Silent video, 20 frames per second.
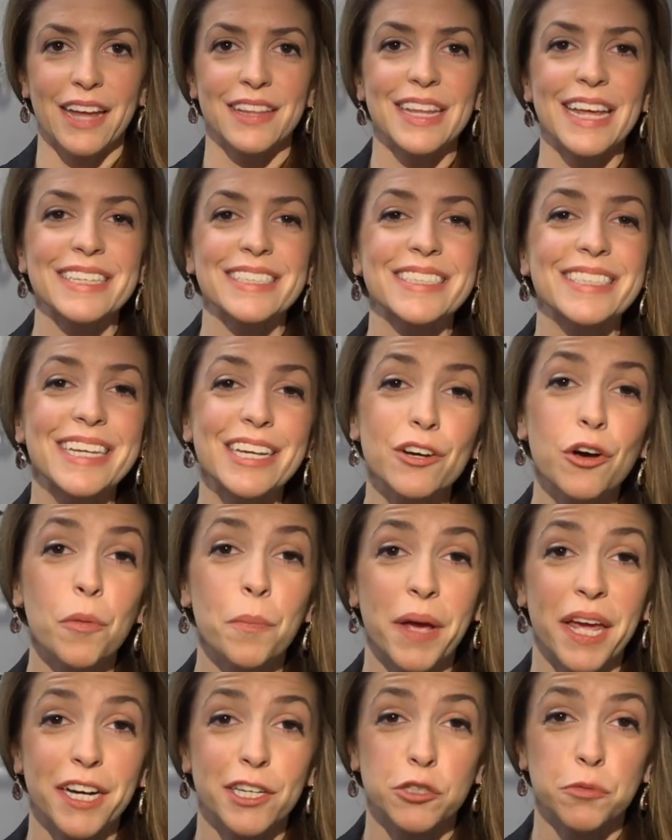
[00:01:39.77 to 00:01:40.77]
And that single
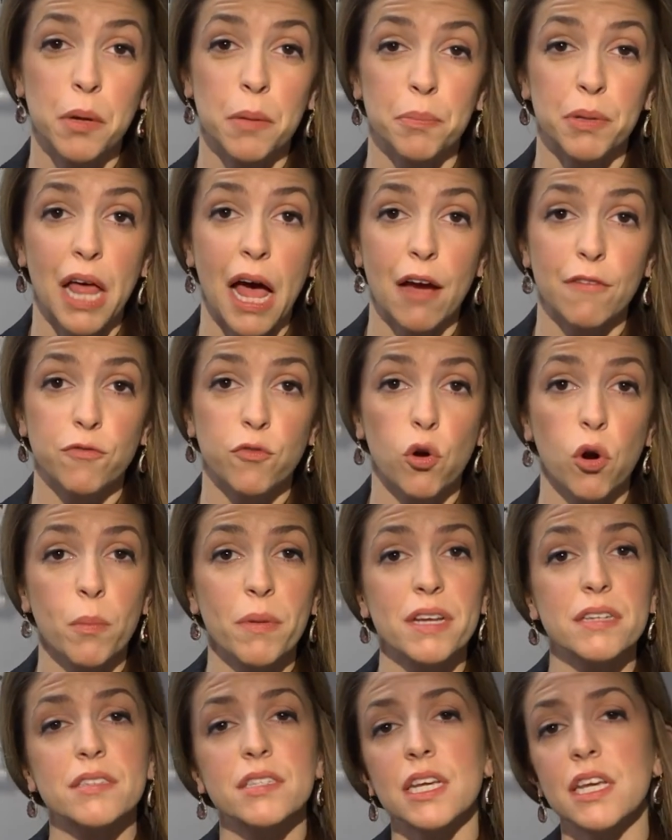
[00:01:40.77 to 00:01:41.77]
management
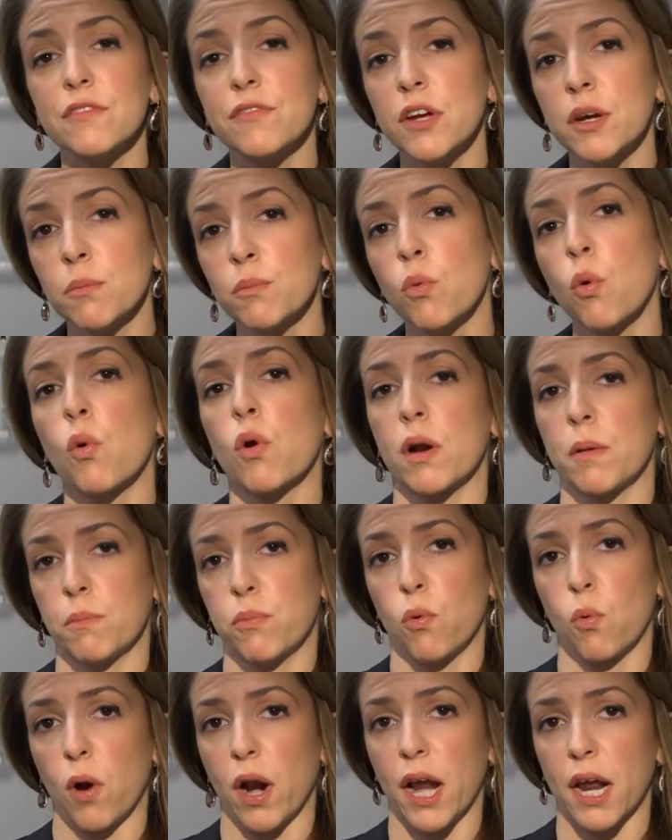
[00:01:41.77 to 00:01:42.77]
platform is even more
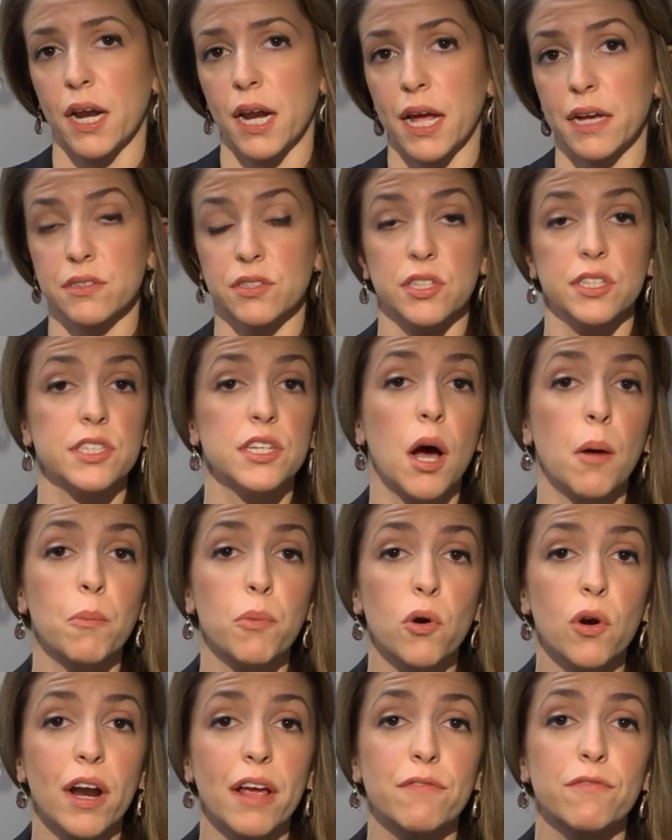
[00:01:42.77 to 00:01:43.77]
important as the
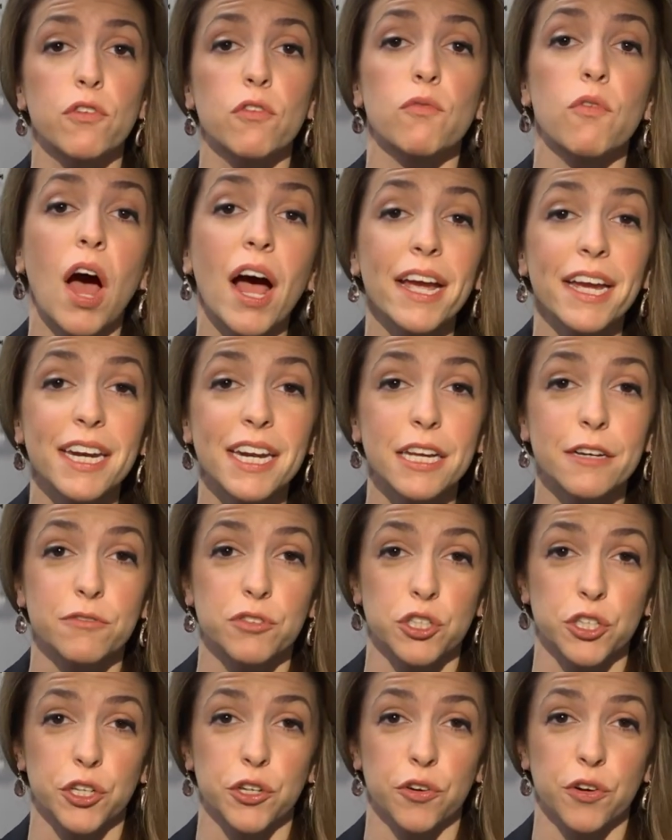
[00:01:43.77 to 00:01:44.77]
number and variety of
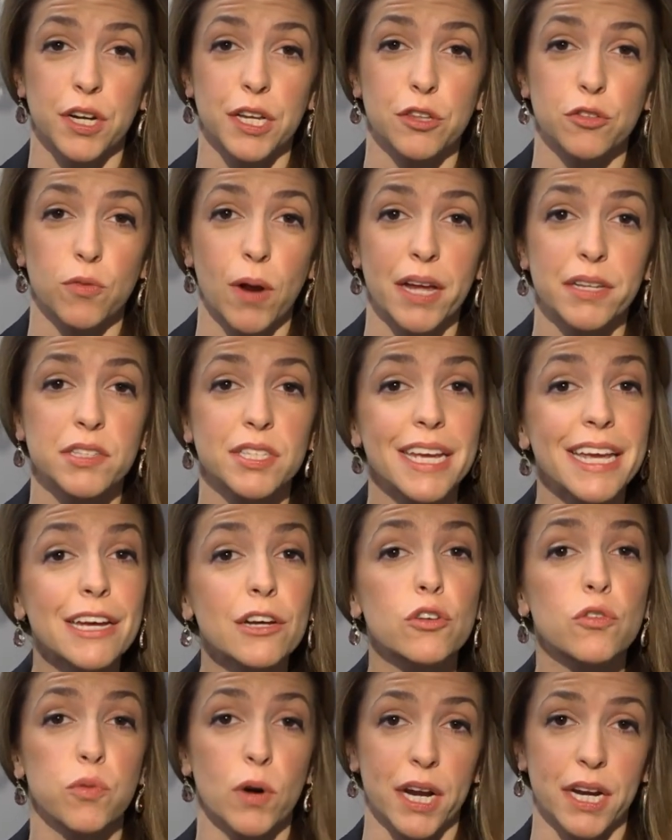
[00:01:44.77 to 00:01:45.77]
security threats
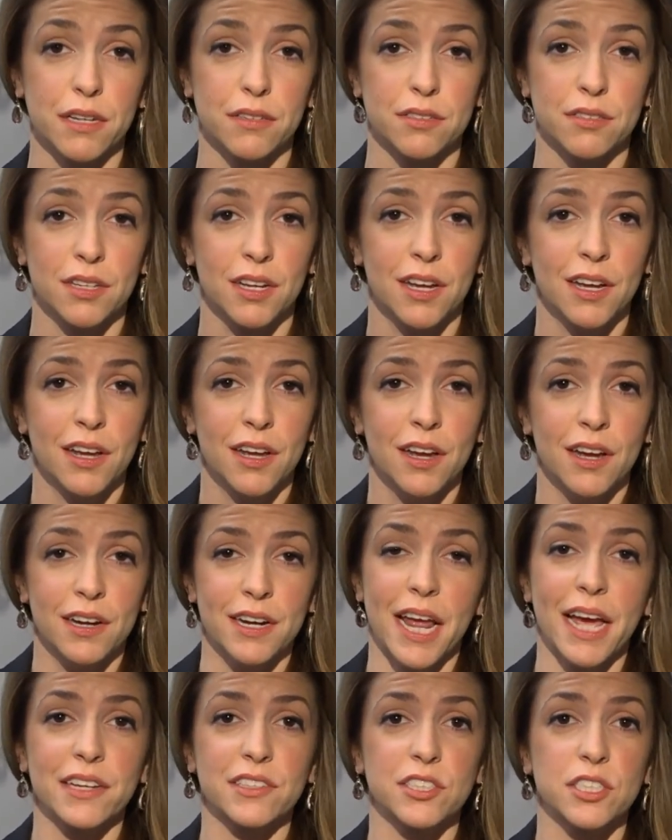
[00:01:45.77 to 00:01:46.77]
increase.
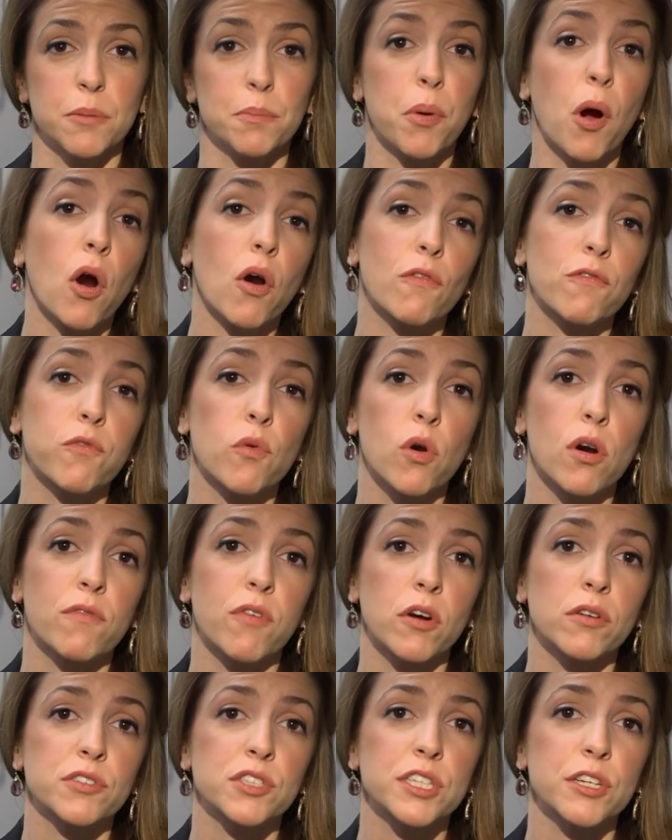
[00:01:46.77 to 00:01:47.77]
Next, in part four
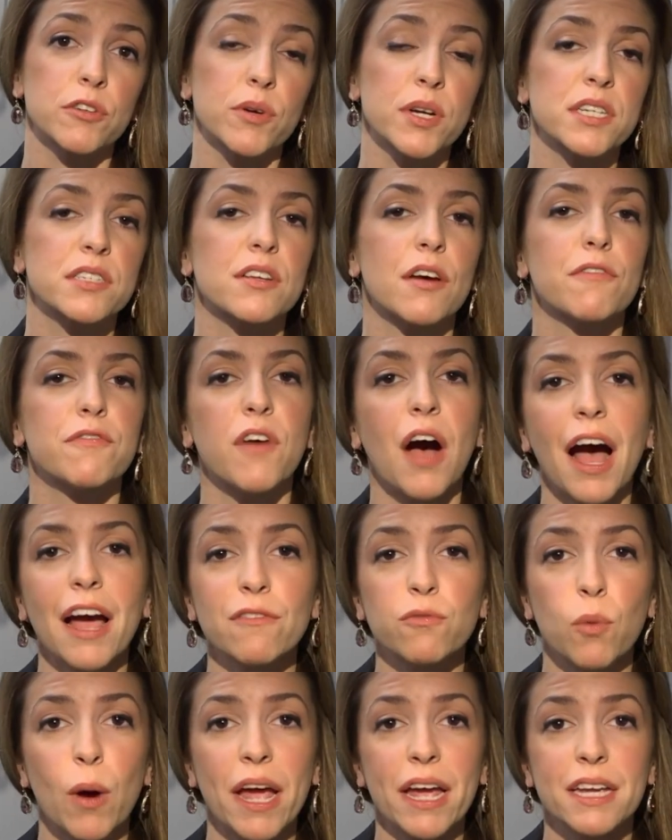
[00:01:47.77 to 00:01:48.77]
of our series,
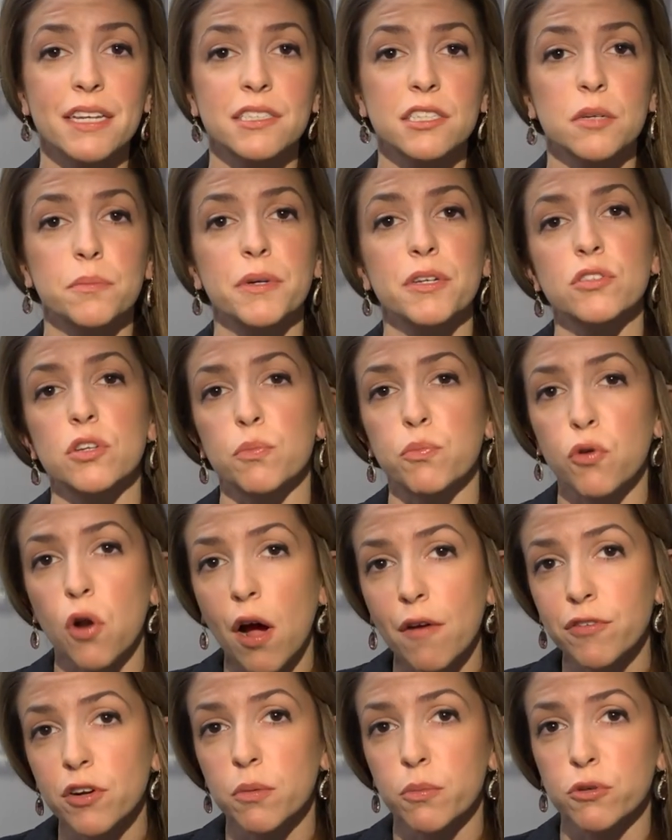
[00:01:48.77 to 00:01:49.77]
Five Ways to Build a
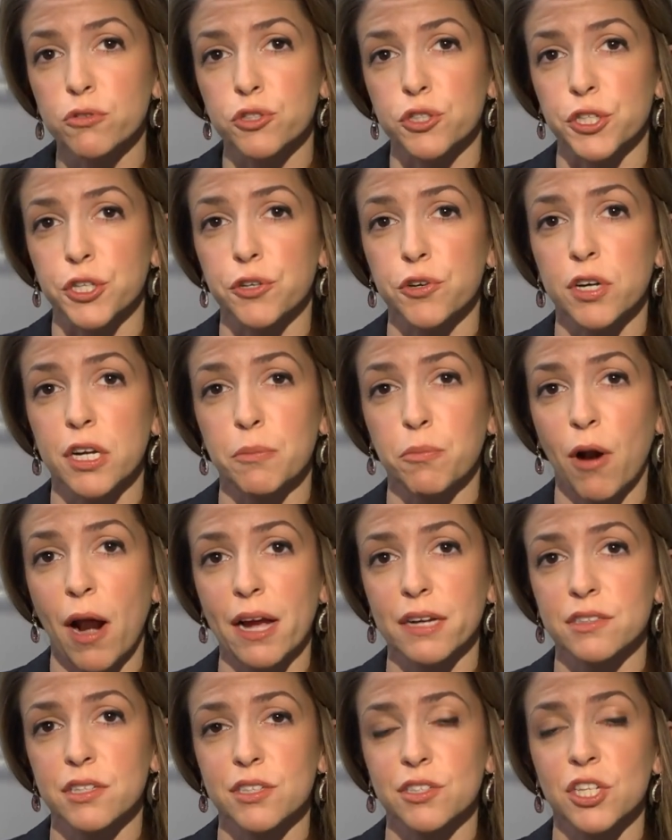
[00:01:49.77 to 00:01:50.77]
Profitable Security
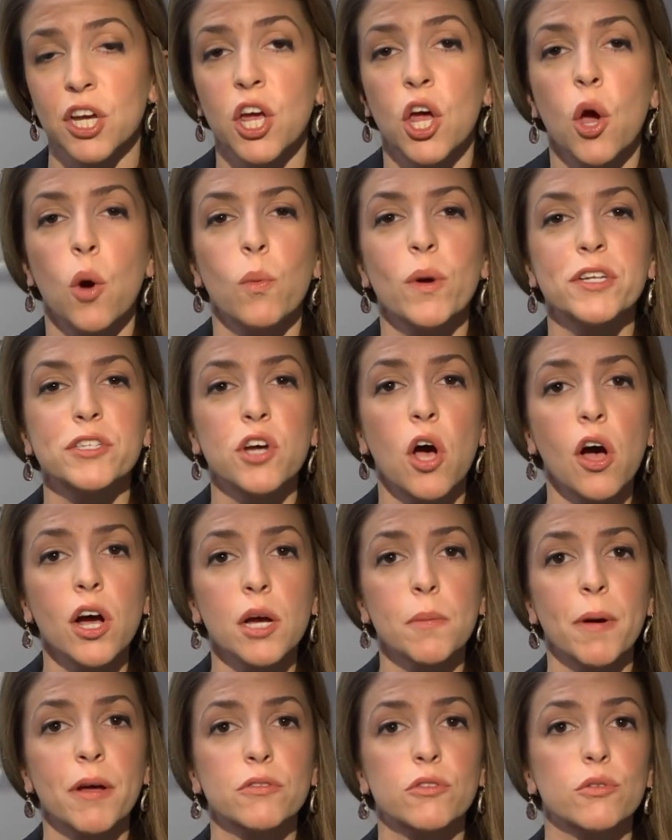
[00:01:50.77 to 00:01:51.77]
Practice, we
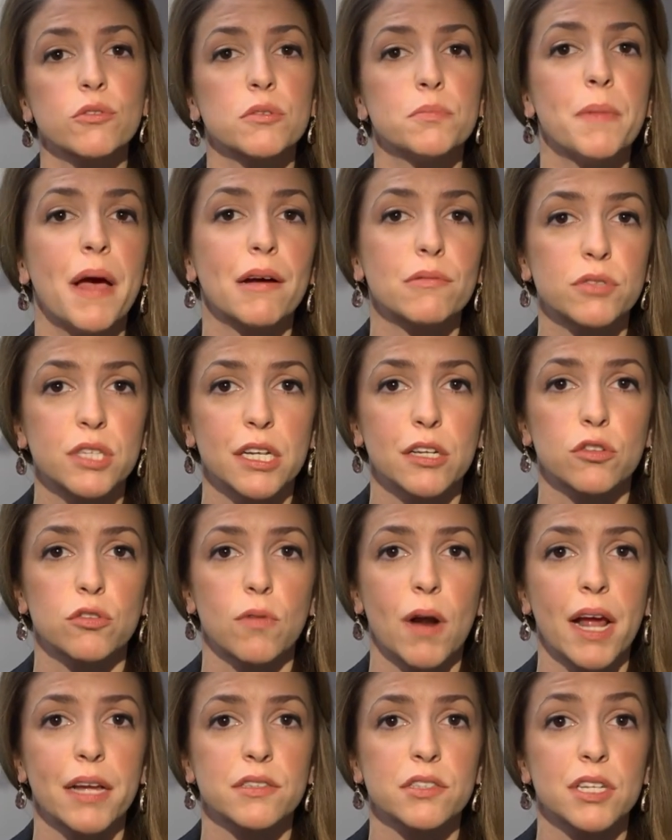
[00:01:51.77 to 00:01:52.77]
talk about those mounting
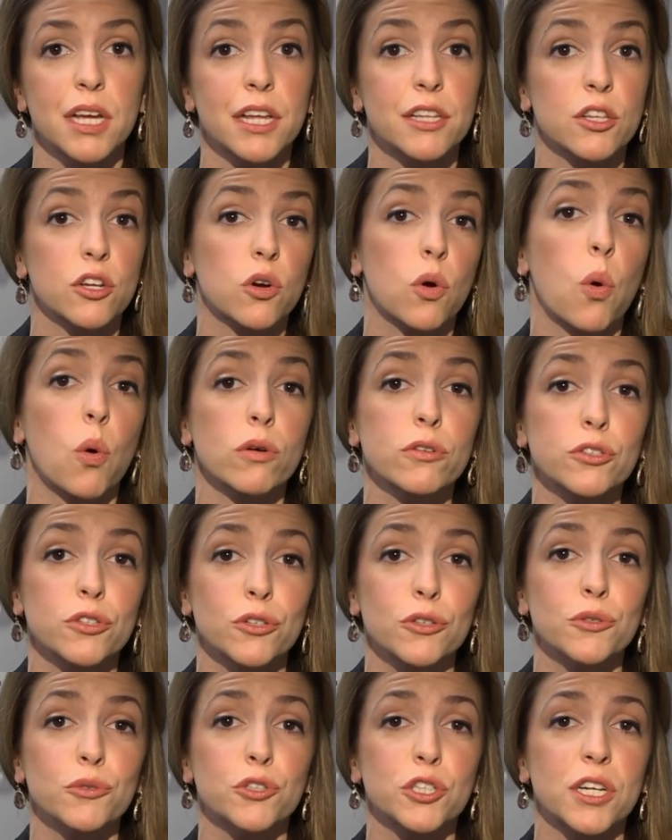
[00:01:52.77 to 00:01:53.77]
threats and the core
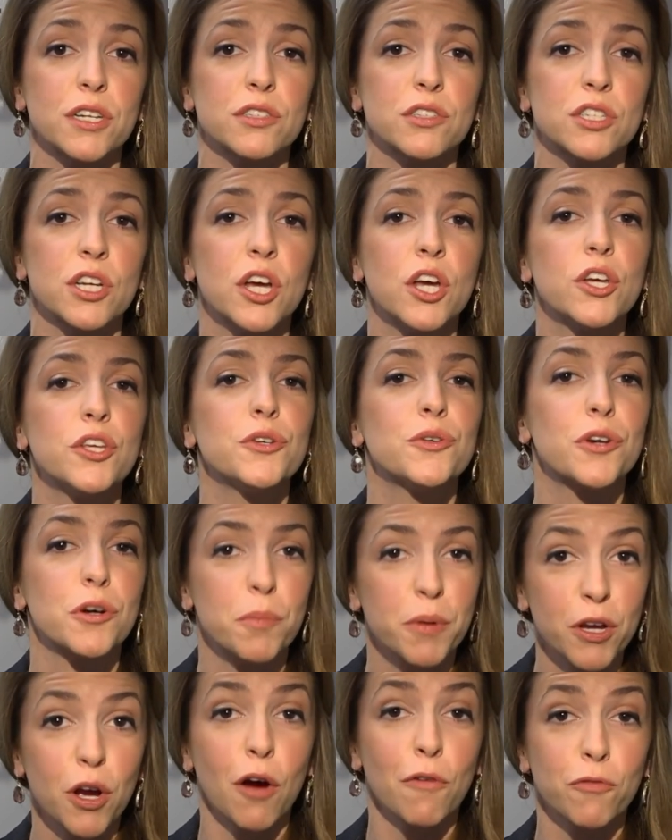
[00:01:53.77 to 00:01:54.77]
solutions you
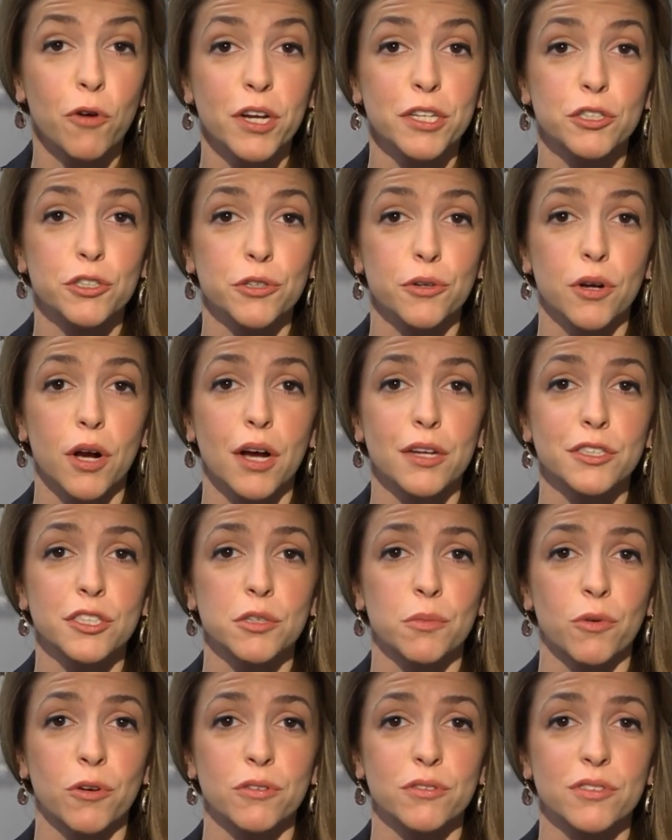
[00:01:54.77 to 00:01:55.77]
could be offering to your
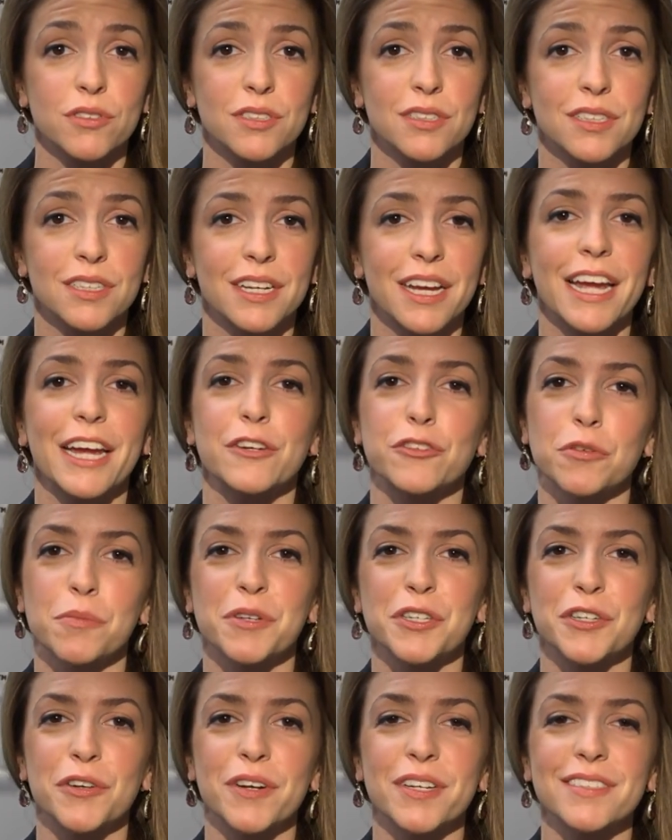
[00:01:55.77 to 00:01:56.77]
customers. Andrew
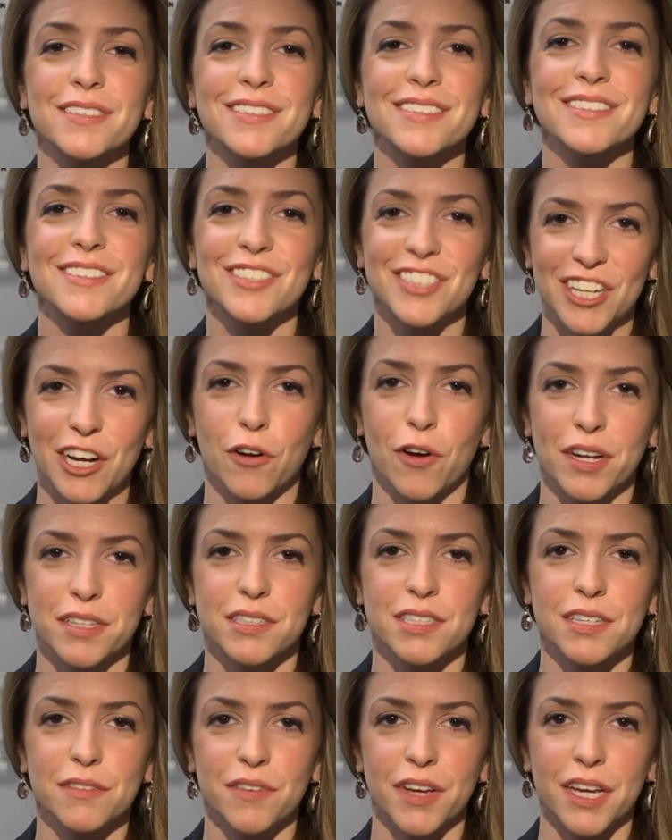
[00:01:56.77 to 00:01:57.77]
Medeiros,
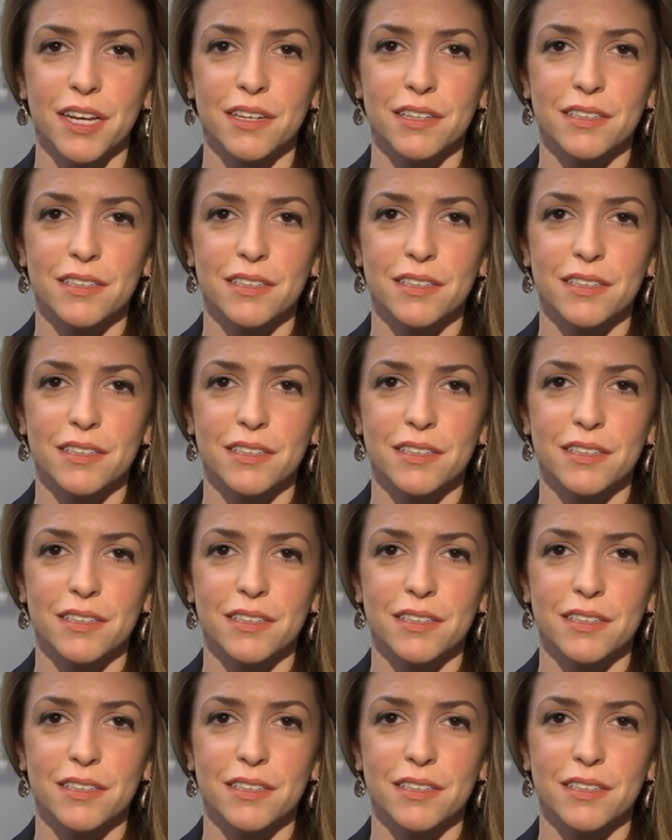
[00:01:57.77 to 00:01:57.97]
CRN TV.